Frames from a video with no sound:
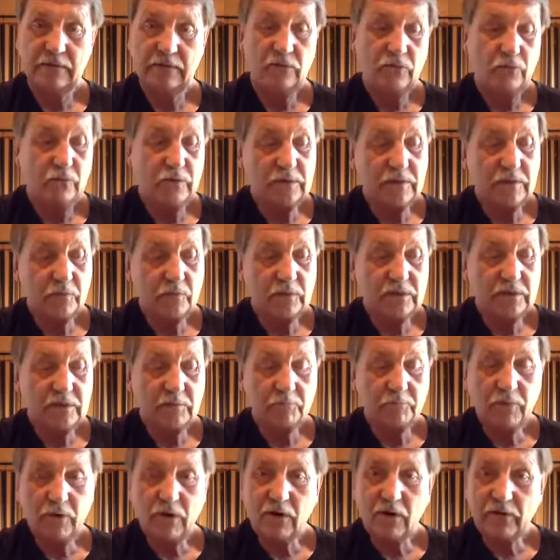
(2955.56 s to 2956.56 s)
with the
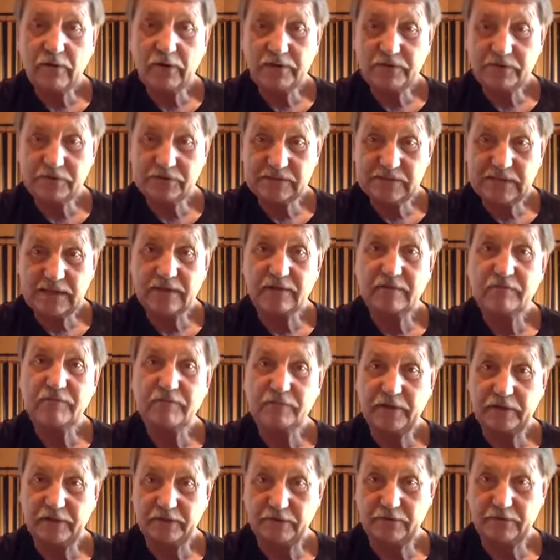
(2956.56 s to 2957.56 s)
bar on your second
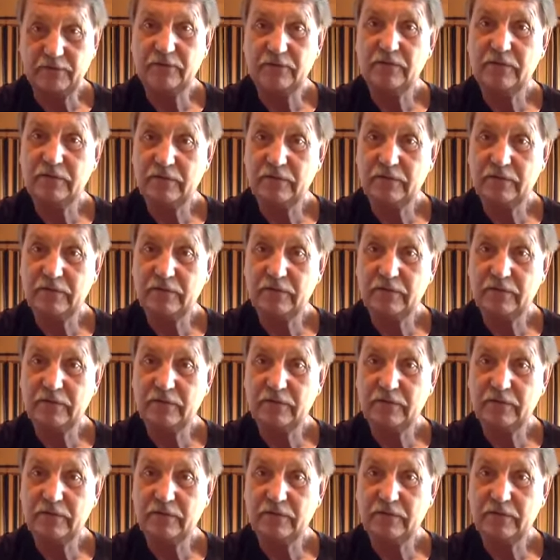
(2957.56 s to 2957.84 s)
finger,